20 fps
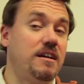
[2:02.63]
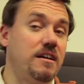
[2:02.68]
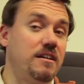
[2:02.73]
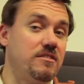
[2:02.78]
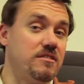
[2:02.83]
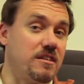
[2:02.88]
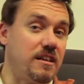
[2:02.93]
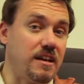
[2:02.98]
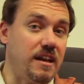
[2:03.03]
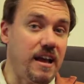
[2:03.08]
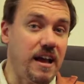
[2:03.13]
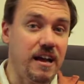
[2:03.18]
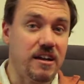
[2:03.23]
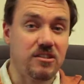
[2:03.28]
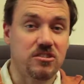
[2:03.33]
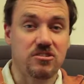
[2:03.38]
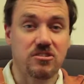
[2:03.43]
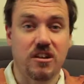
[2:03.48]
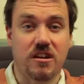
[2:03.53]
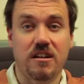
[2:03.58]
Is it a
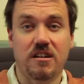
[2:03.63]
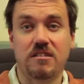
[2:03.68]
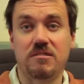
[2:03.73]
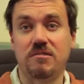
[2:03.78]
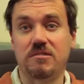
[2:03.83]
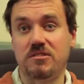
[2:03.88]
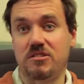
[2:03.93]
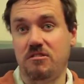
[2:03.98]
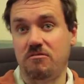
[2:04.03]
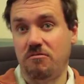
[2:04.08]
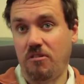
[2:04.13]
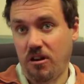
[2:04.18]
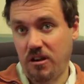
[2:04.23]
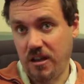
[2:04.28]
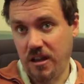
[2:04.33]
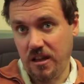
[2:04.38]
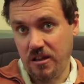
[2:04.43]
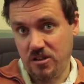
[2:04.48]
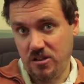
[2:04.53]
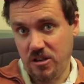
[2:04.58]
gas giant, or is it a
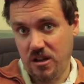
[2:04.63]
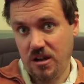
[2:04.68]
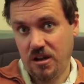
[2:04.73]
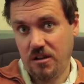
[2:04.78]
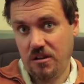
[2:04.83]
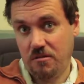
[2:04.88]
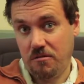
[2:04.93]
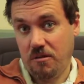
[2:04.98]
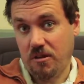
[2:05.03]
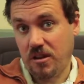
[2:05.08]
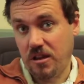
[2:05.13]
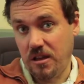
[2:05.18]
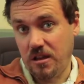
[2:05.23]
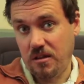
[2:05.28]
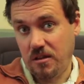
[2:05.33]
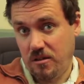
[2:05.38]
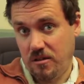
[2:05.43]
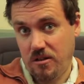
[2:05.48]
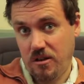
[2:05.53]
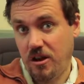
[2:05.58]
rocky
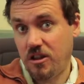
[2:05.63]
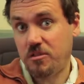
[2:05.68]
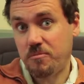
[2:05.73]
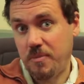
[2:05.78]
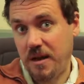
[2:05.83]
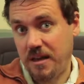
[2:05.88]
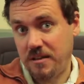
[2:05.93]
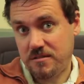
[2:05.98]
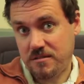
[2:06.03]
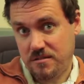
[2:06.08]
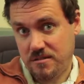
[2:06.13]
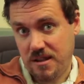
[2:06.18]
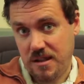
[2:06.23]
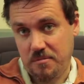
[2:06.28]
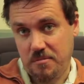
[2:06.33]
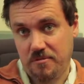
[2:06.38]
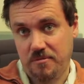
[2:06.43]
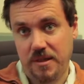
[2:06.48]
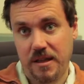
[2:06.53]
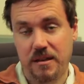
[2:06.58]
Earth mass
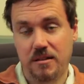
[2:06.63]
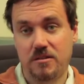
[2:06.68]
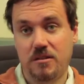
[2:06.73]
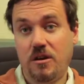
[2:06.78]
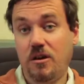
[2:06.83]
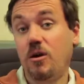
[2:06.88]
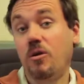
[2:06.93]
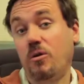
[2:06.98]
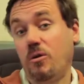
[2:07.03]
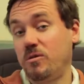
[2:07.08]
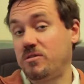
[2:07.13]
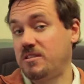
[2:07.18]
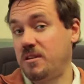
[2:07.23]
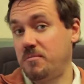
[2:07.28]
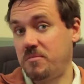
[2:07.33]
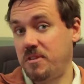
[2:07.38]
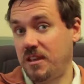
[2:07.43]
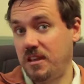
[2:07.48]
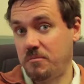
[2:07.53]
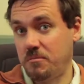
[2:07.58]
type of planet, or
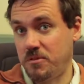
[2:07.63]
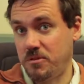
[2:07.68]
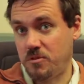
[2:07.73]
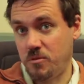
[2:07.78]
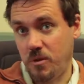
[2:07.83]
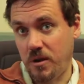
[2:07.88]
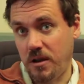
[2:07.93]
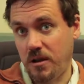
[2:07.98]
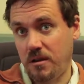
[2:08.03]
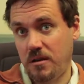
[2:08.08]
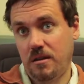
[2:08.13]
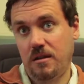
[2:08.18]
something in between?